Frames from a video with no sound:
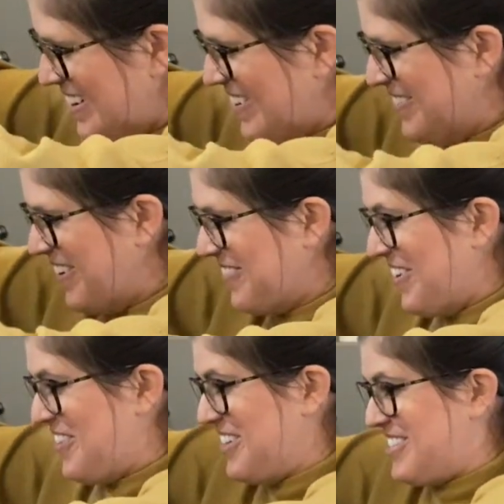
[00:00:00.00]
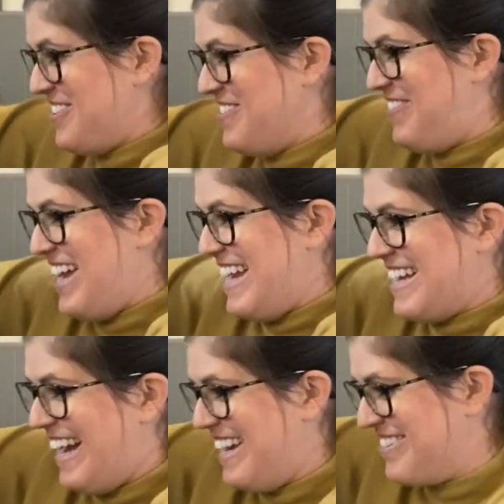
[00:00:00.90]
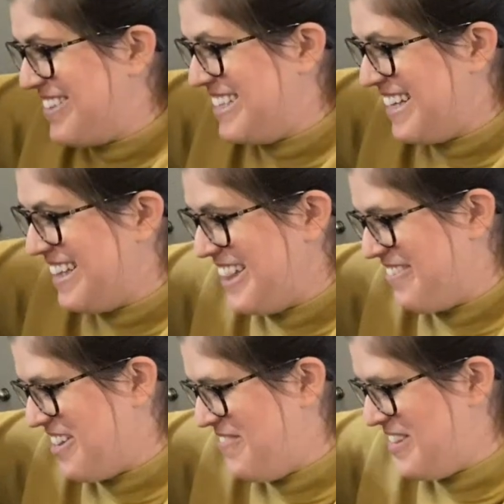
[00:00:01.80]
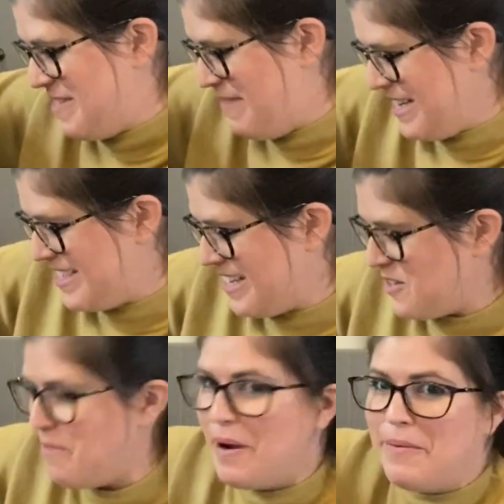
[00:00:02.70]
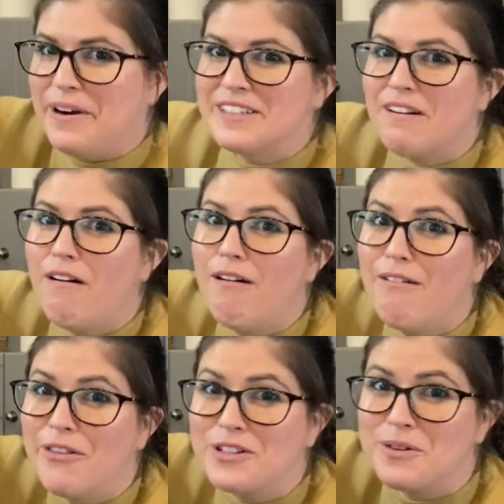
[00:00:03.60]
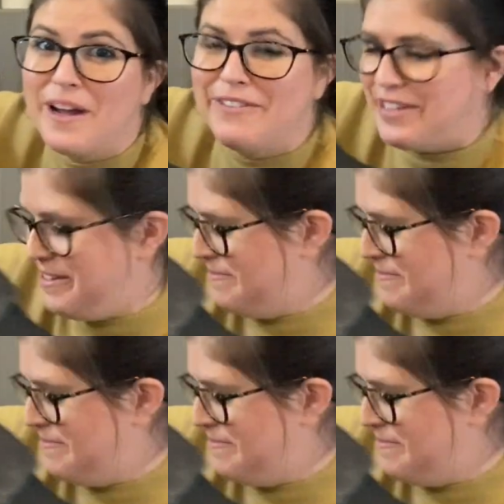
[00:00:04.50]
Oh my word, they're so big. I really didn't think they were going to be as big as this. Oh my word. Oh, they're so heavy.